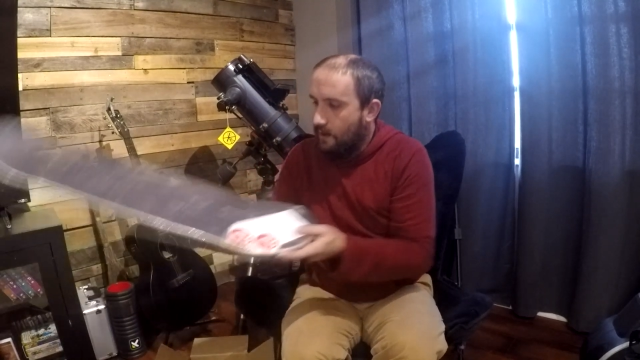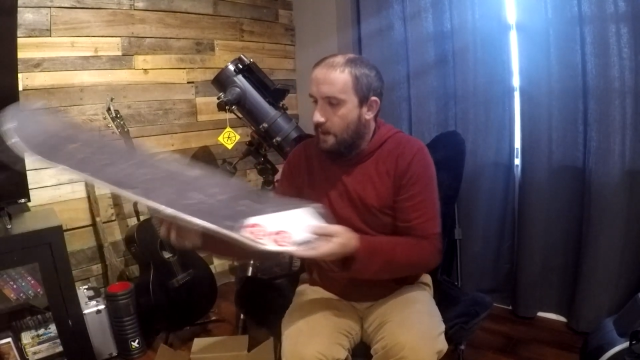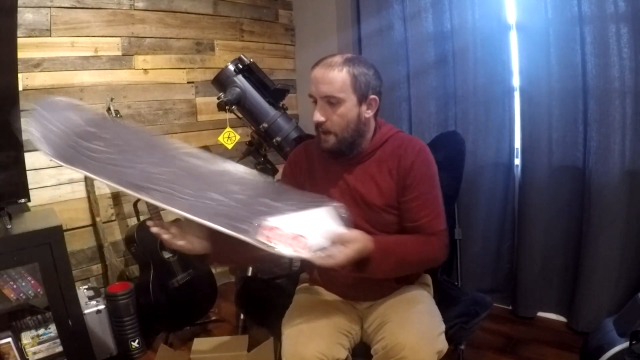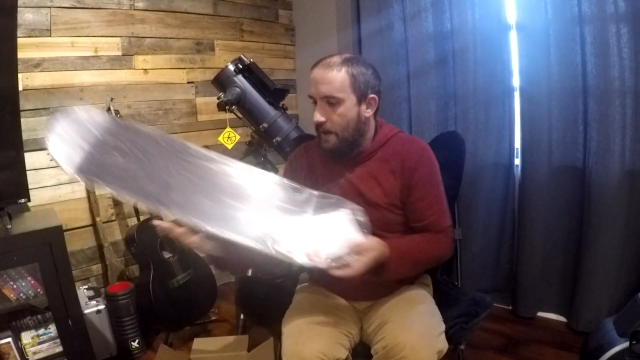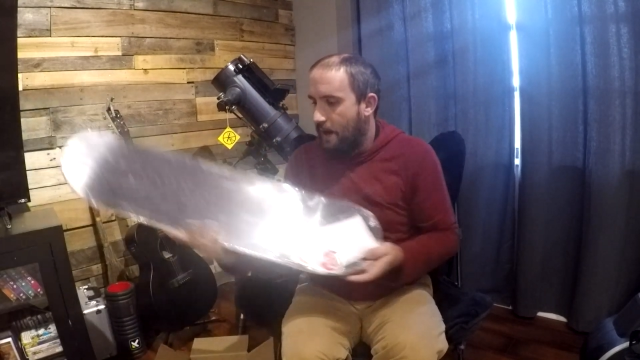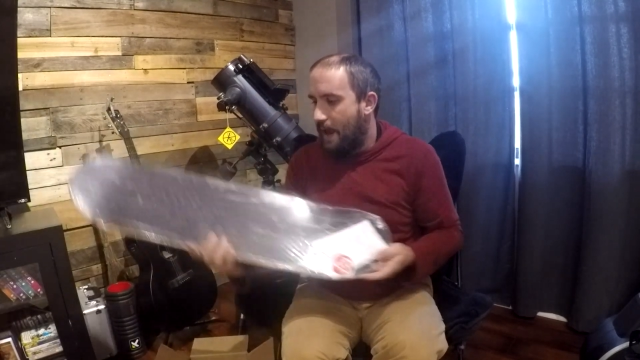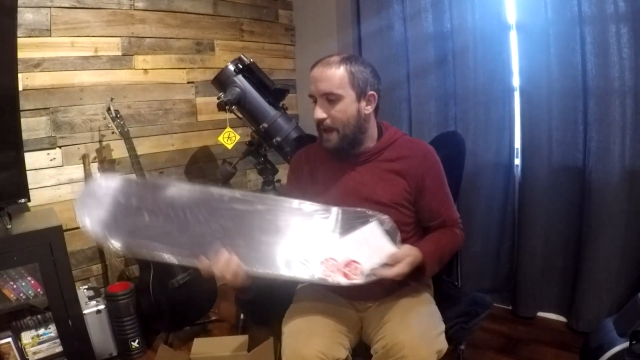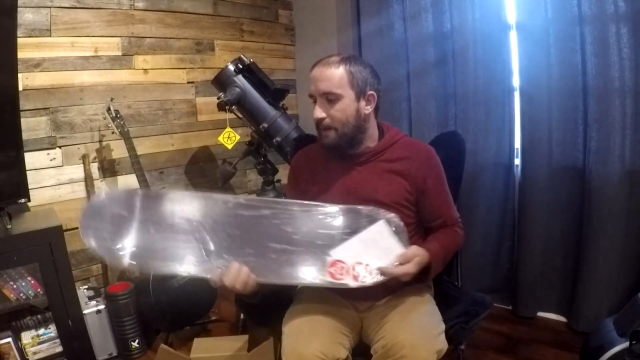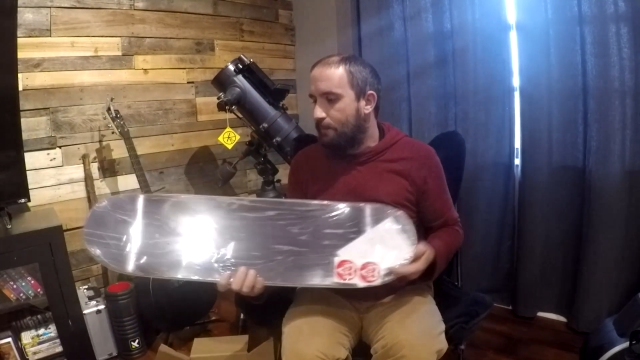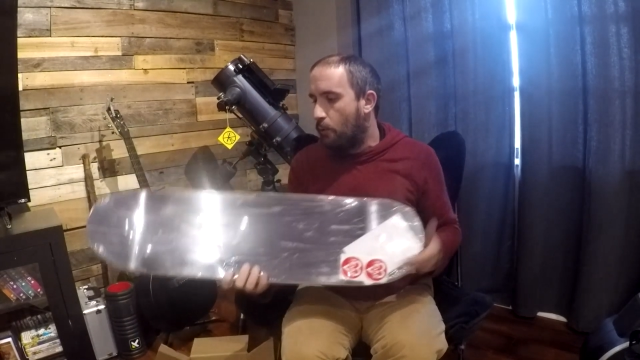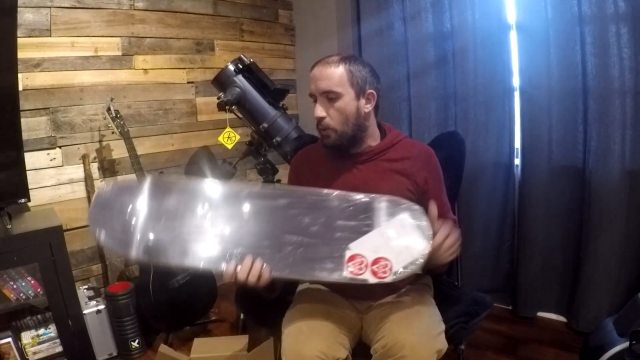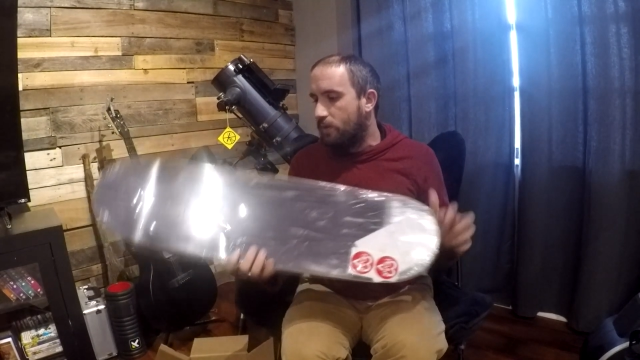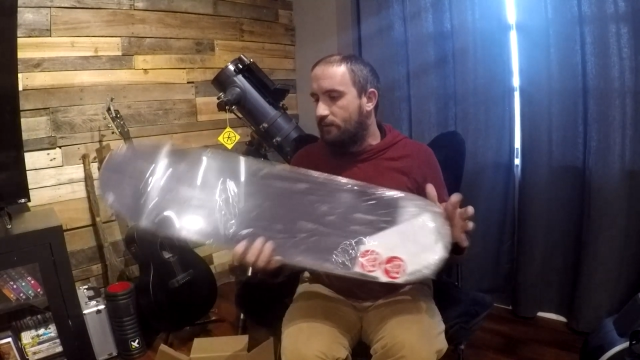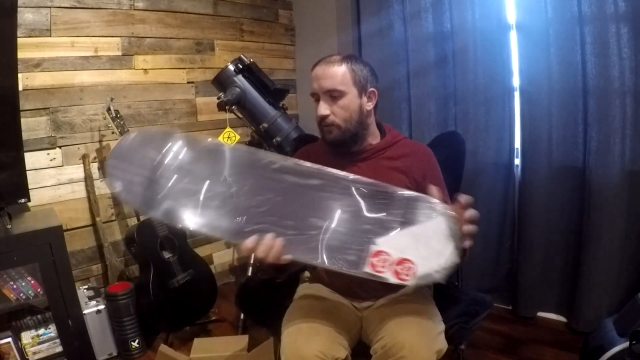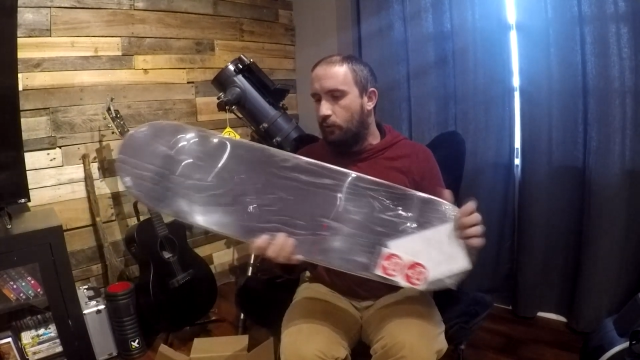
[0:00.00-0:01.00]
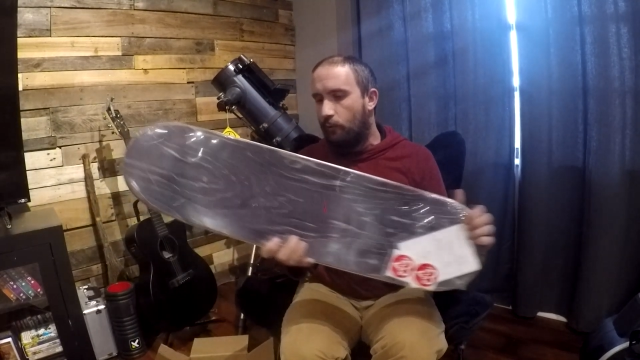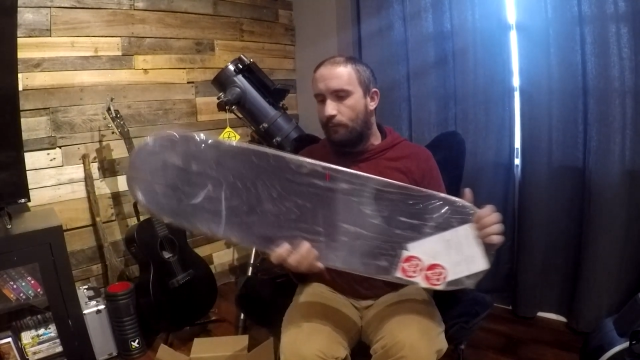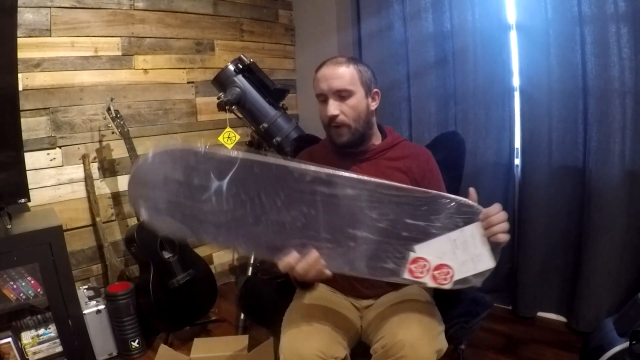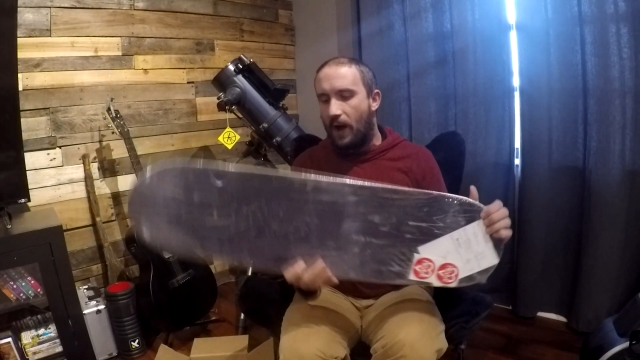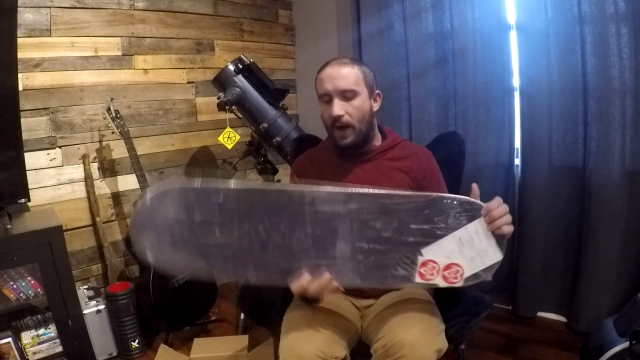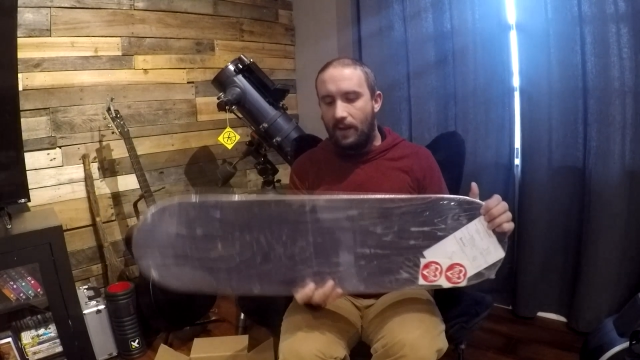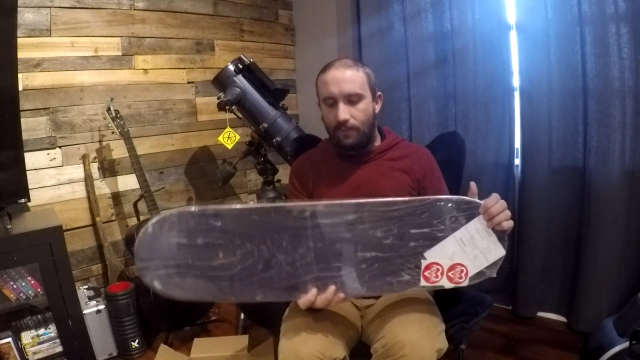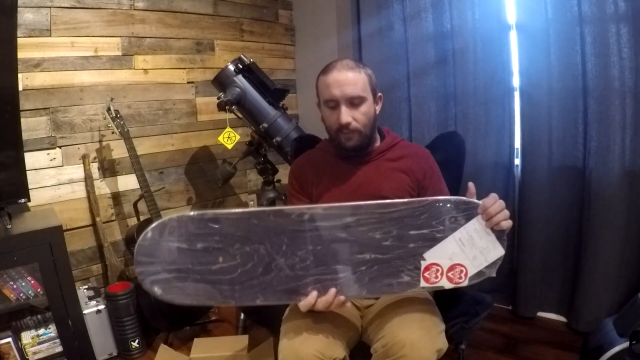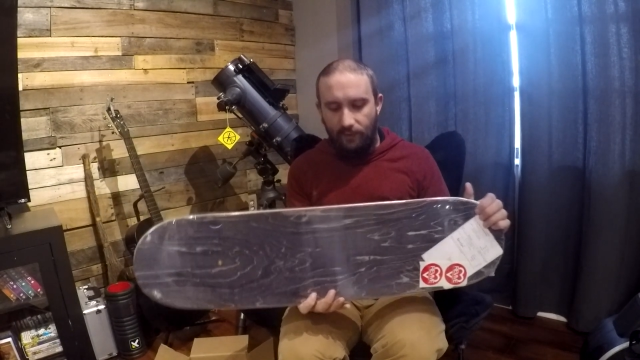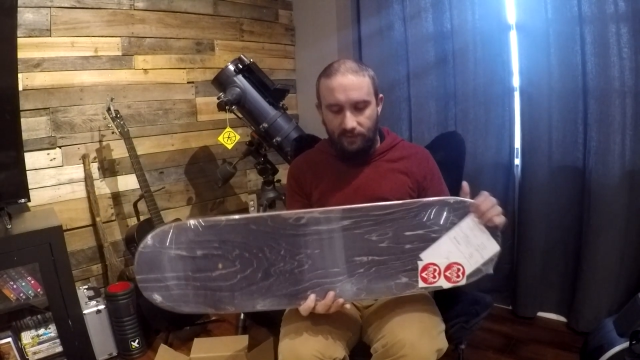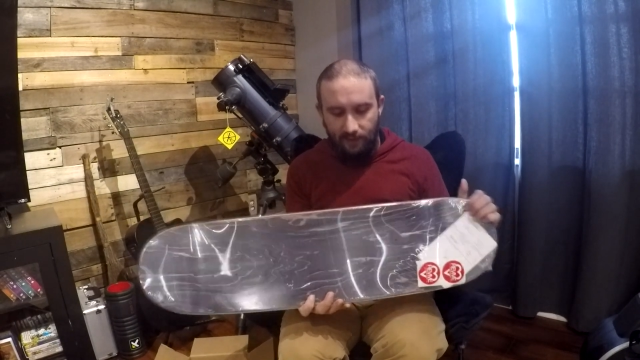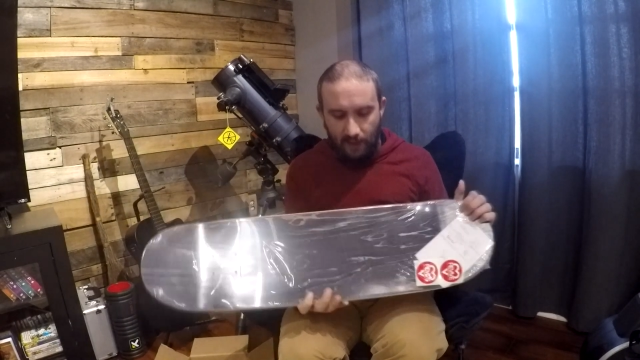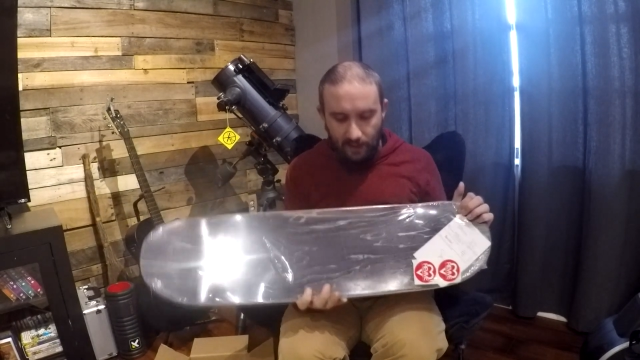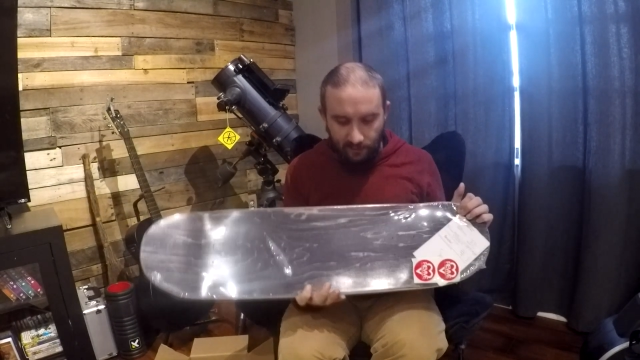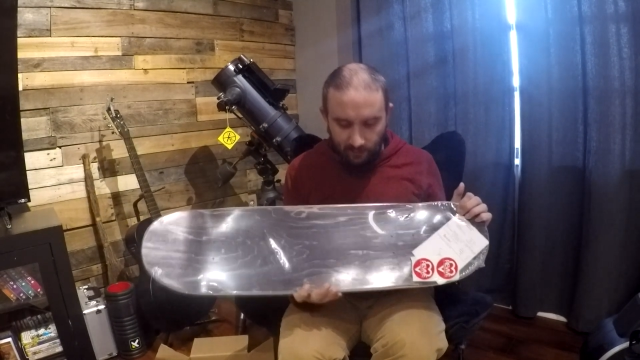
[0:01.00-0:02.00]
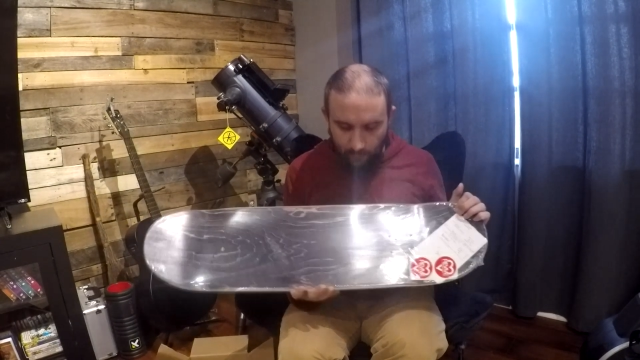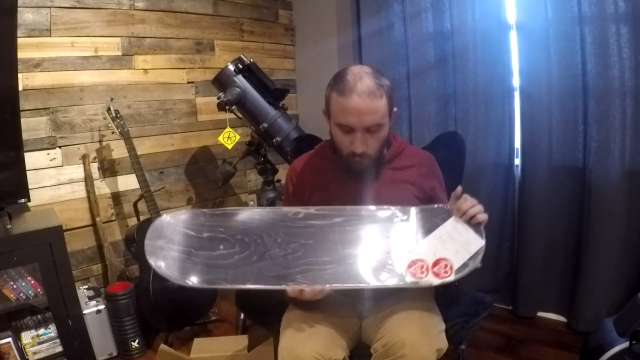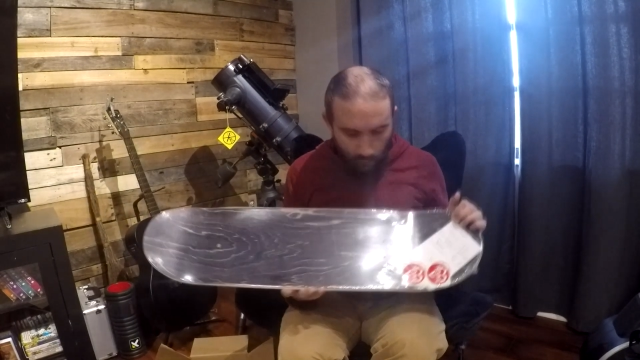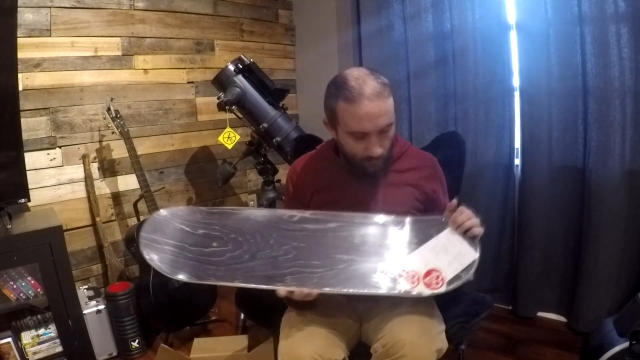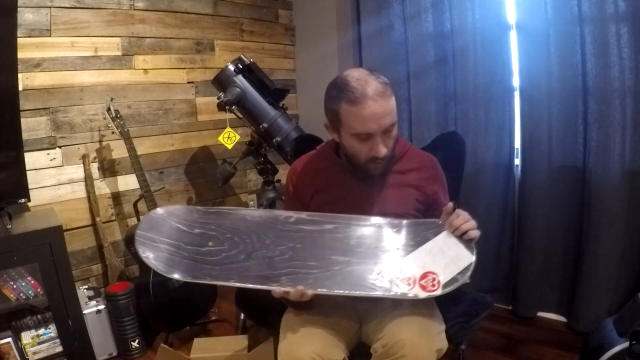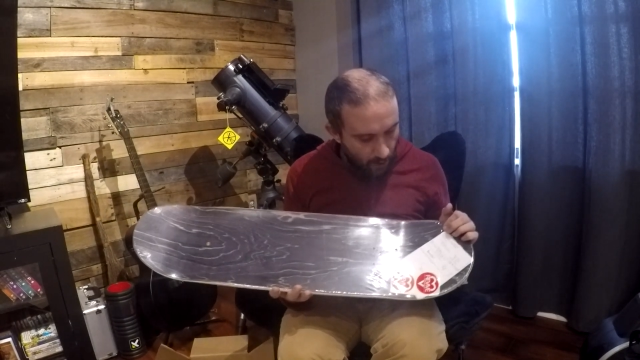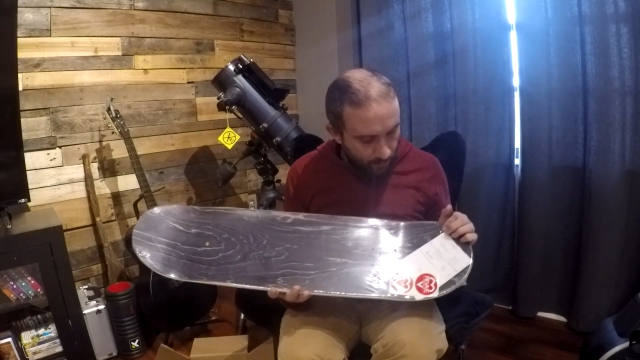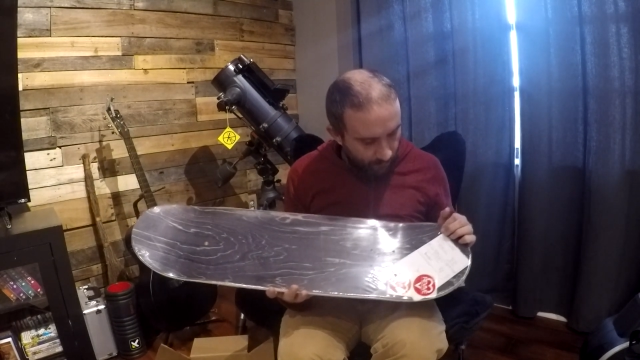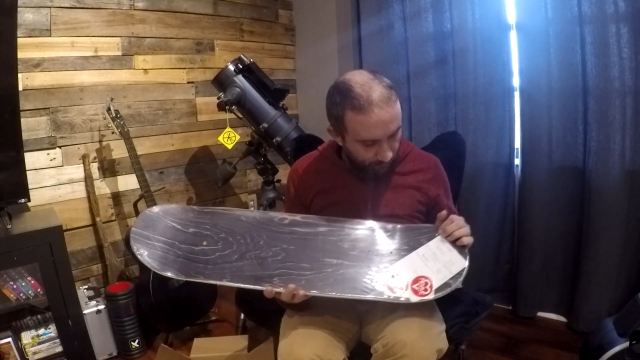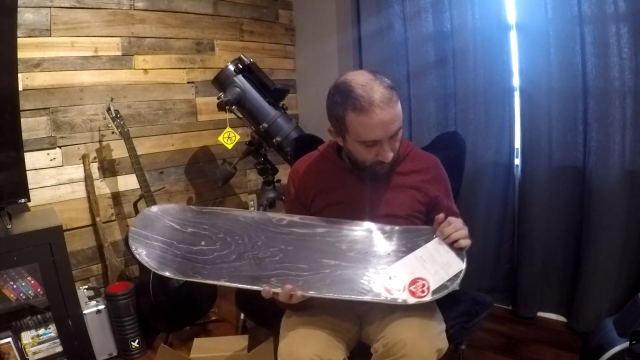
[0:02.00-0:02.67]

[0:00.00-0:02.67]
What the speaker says: an 8.25. I've decided to move up